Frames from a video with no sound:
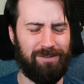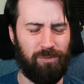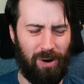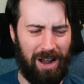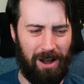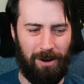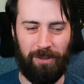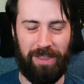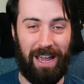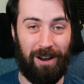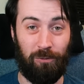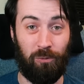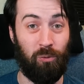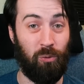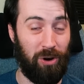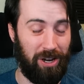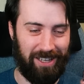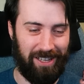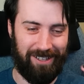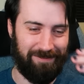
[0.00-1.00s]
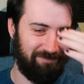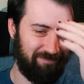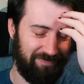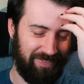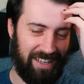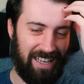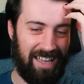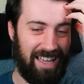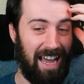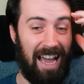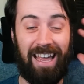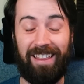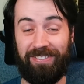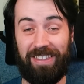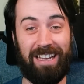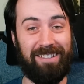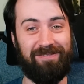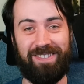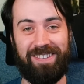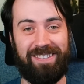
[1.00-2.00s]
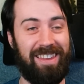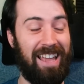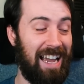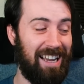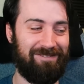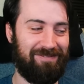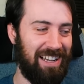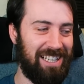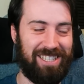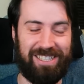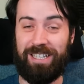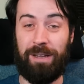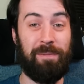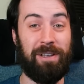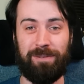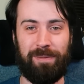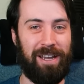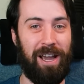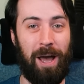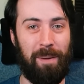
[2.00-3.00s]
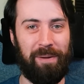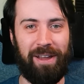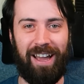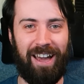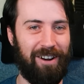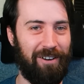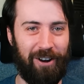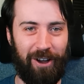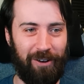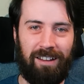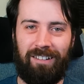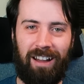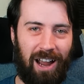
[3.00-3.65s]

Wow, that really that makes me happy. I don't know.